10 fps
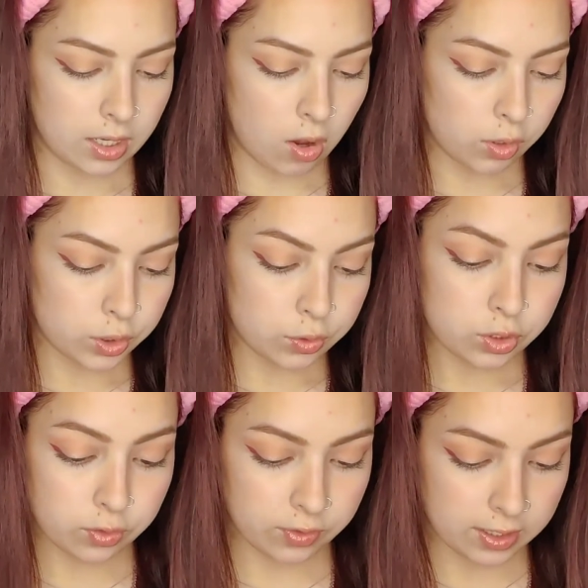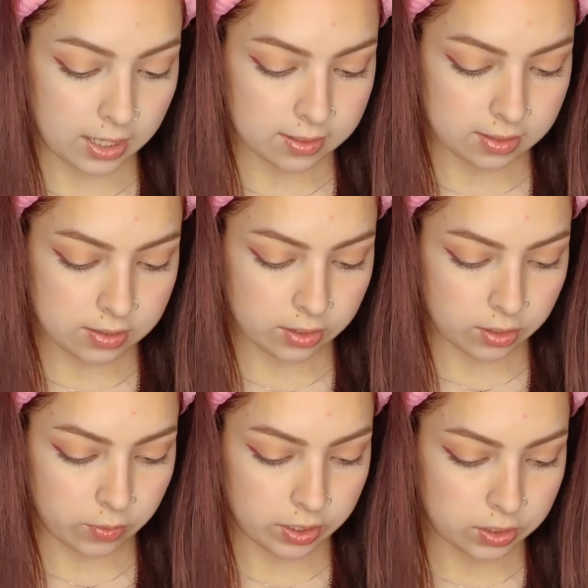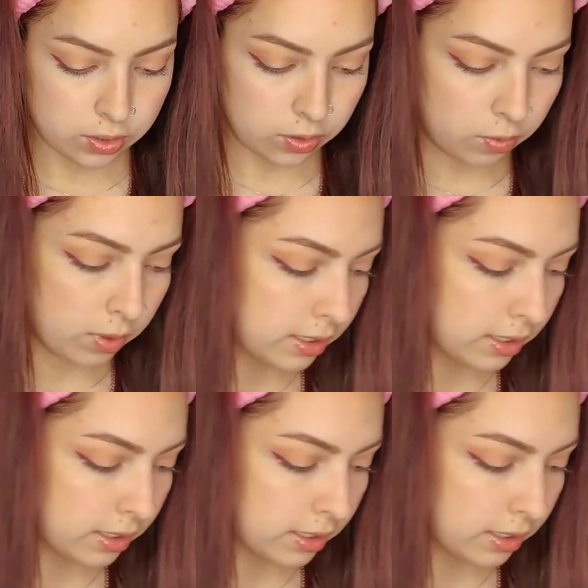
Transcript: All you do for these is you're going to